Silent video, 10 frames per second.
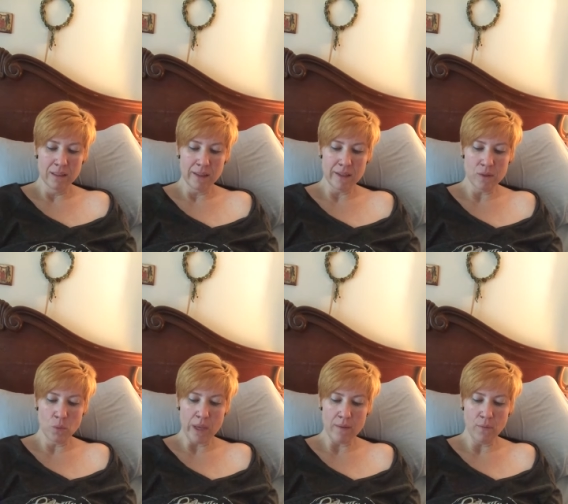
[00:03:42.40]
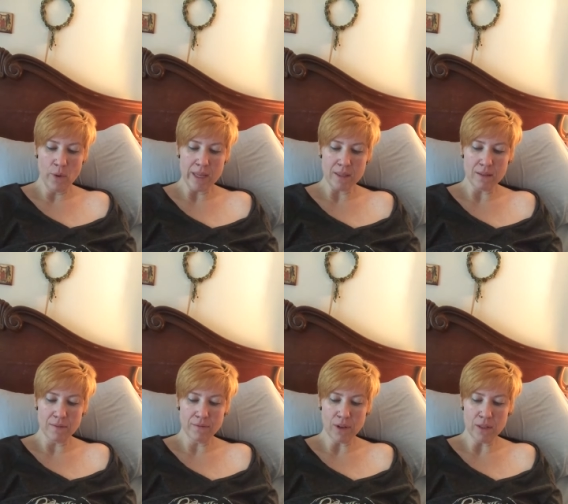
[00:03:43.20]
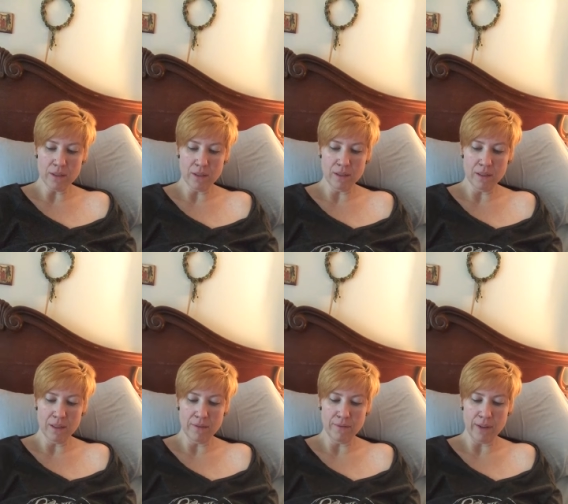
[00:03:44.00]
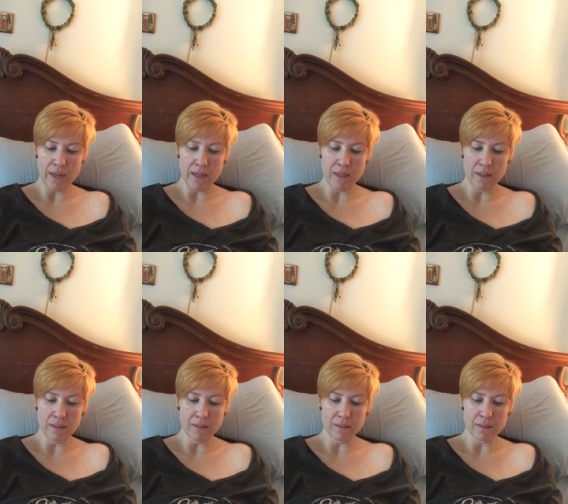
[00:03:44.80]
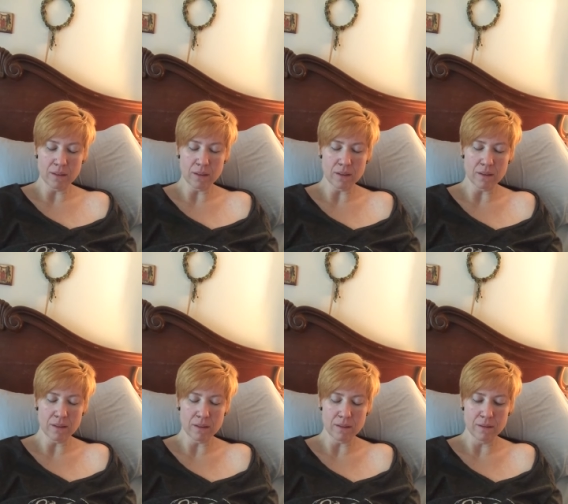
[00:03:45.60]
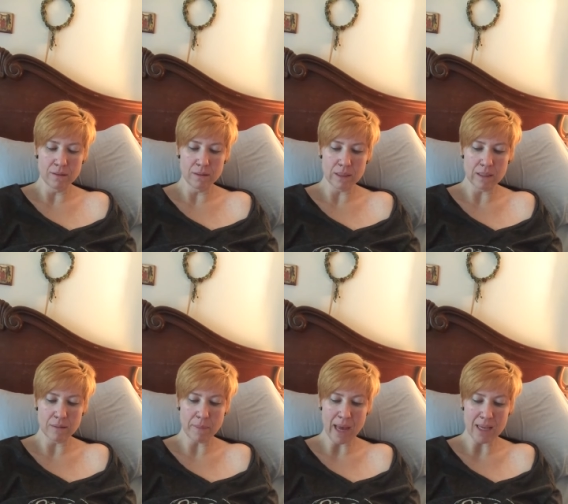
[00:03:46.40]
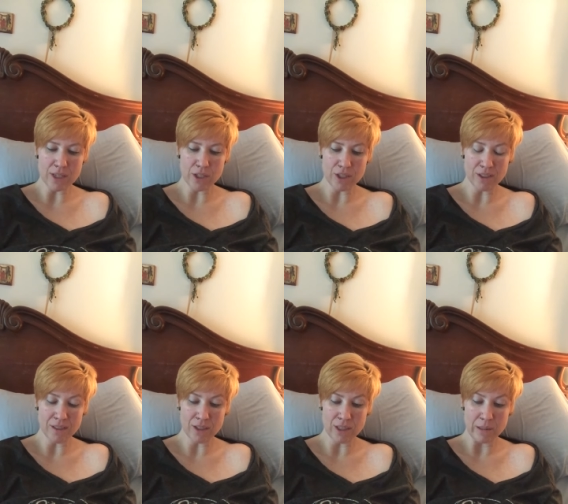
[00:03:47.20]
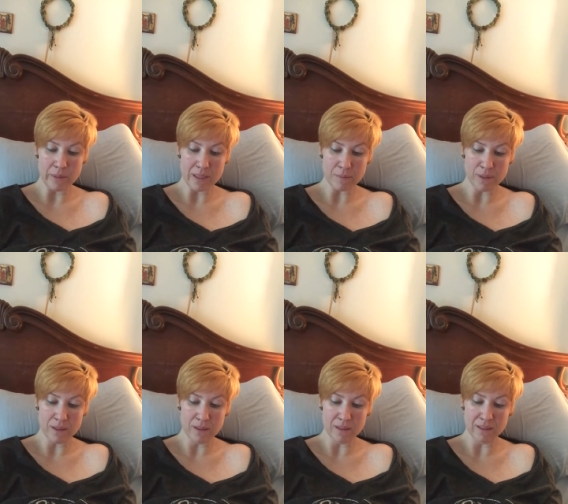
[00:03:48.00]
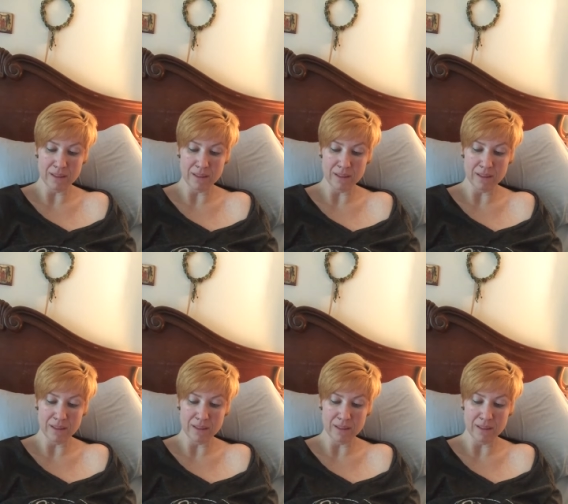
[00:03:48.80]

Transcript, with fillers: The sweet voice faltered and faded. Oh, Sebastian, she whispered.